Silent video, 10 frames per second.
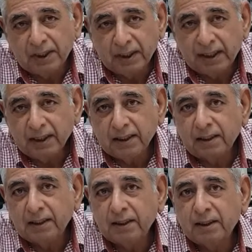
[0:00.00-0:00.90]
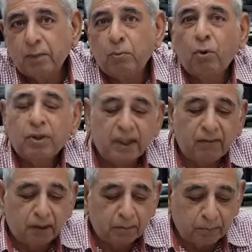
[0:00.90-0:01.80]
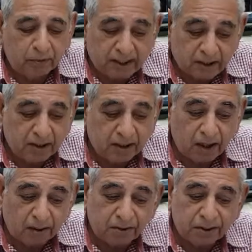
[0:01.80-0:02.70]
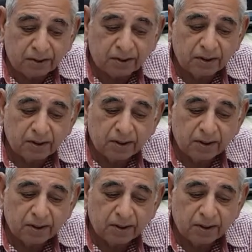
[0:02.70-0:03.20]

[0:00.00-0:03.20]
earlier in the more developed Western countries,